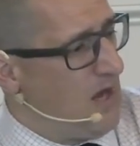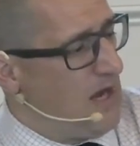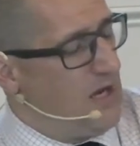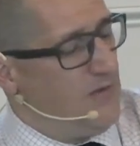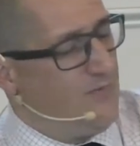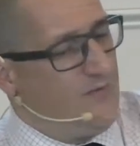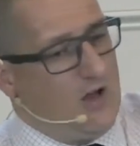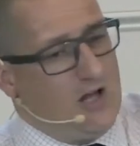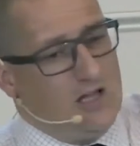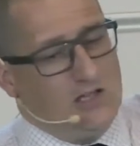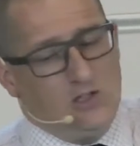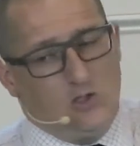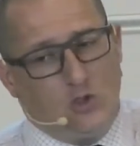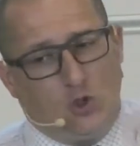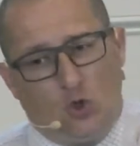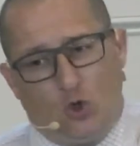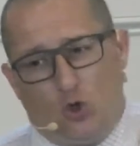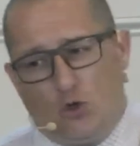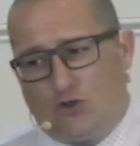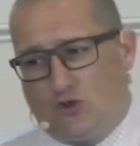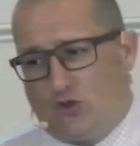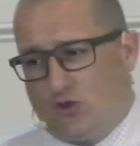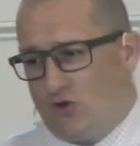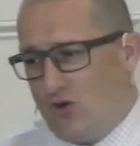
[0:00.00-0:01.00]
And if our
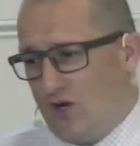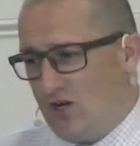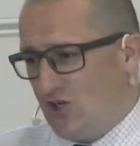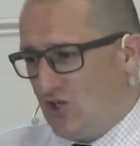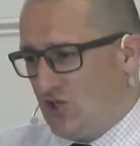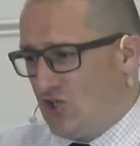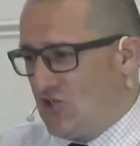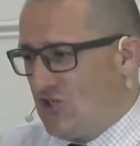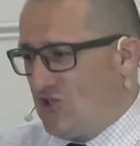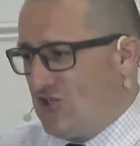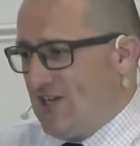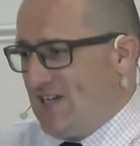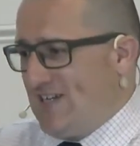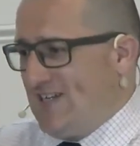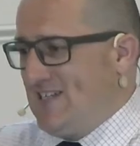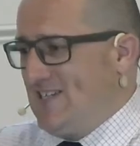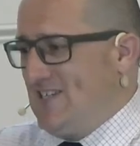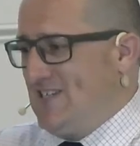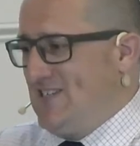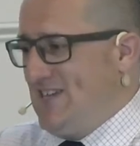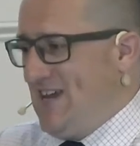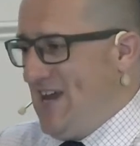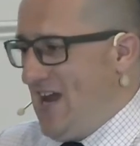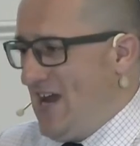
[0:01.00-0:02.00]
Lord crushed
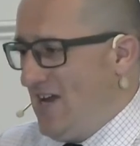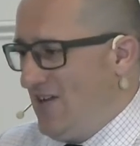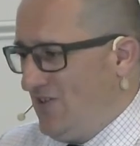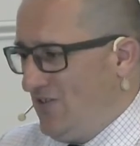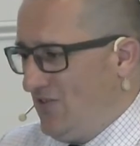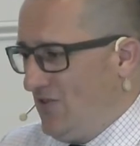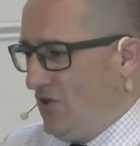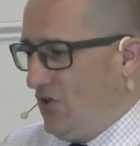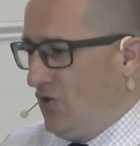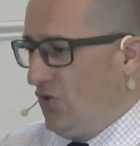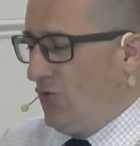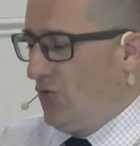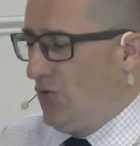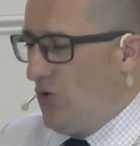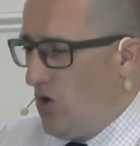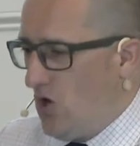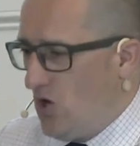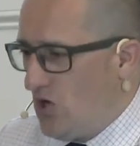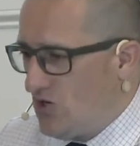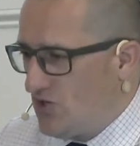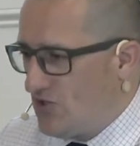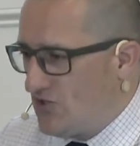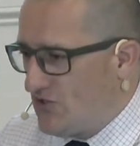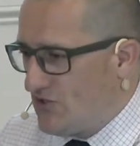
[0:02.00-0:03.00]
Satan's head at the
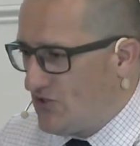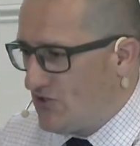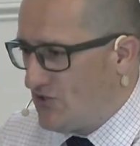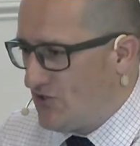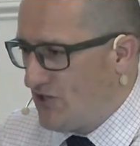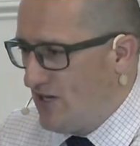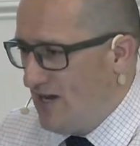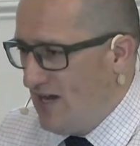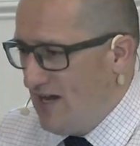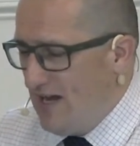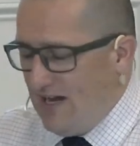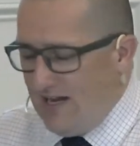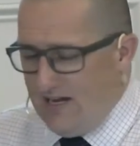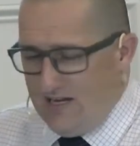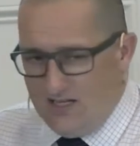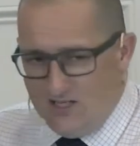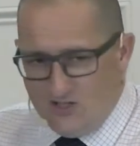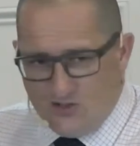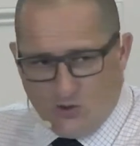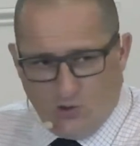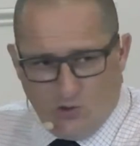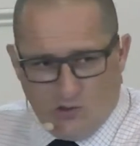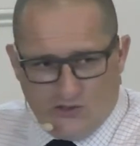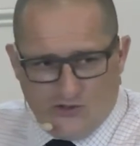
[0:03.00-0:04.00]
cross, it
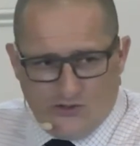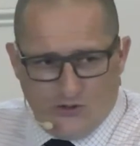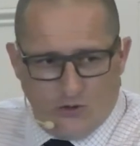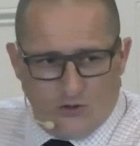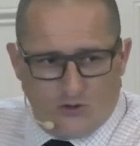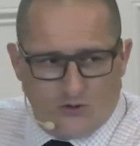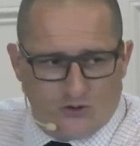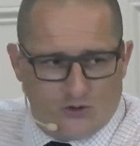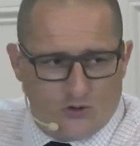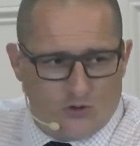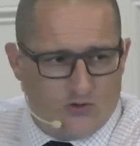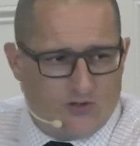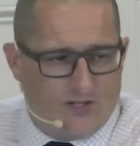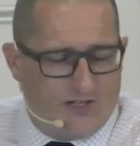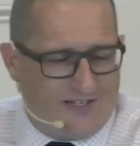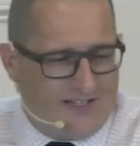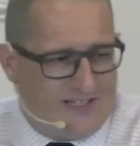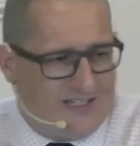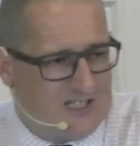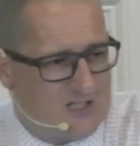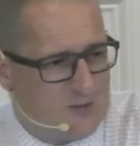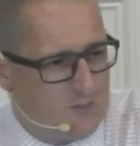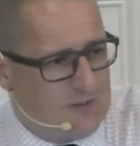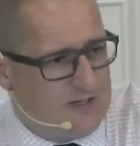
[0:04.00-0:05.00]
is also true that
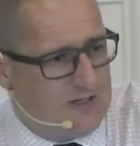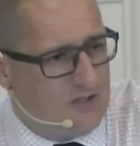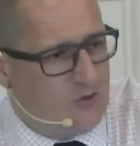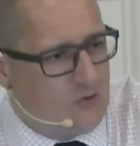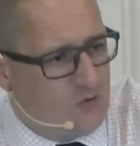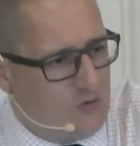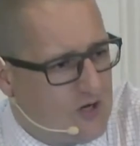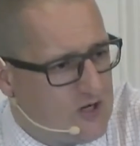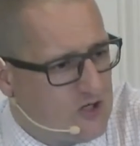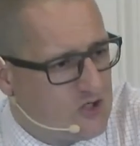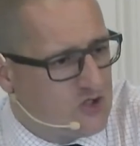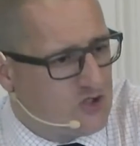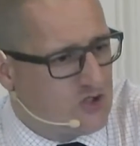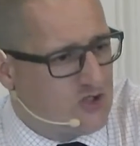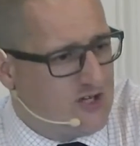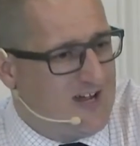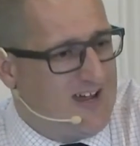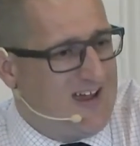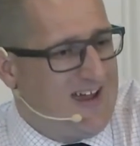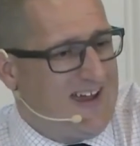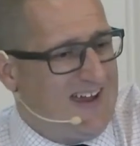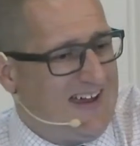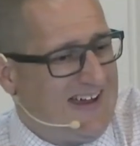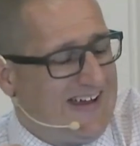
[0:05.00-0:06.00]
he has been crushed
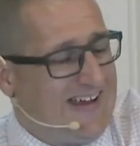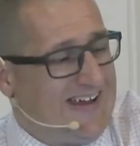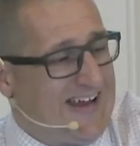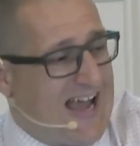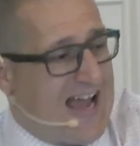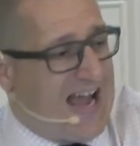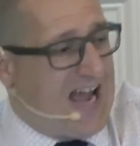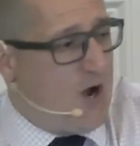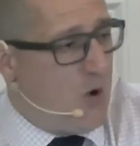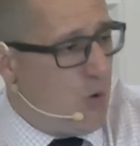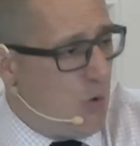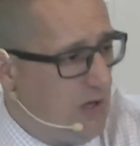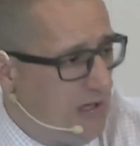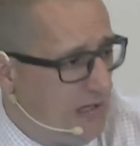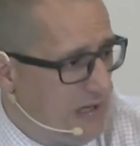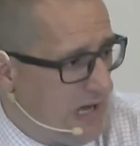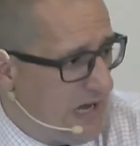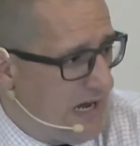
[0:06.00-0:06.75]
in our